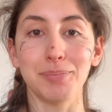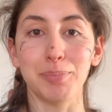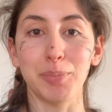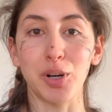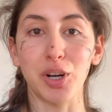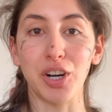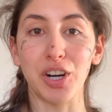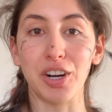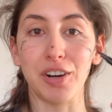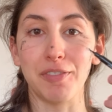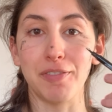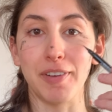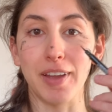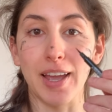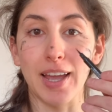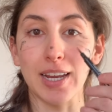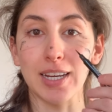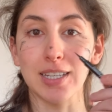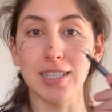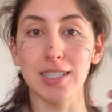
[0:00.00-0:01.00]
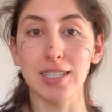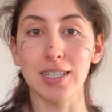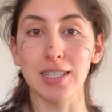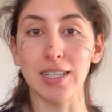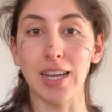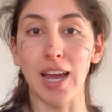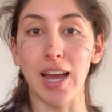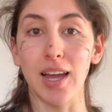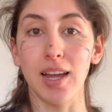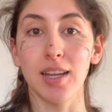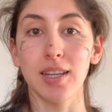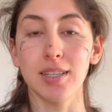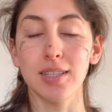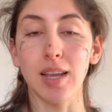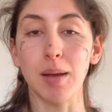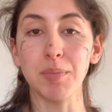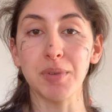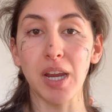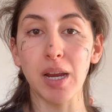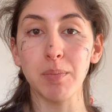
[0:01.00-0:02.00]
Perfect, yeah.
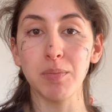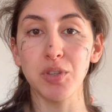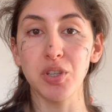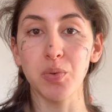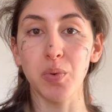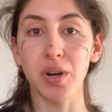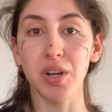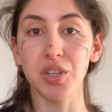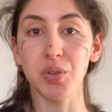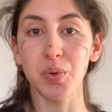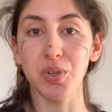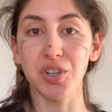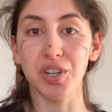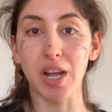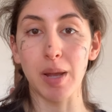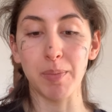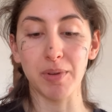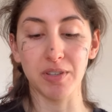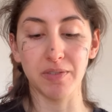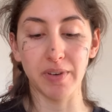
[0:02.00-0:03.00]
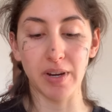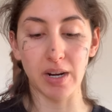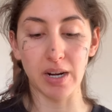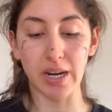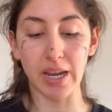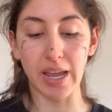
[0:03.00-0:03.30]
Sometimes you wanna switch it up, it's very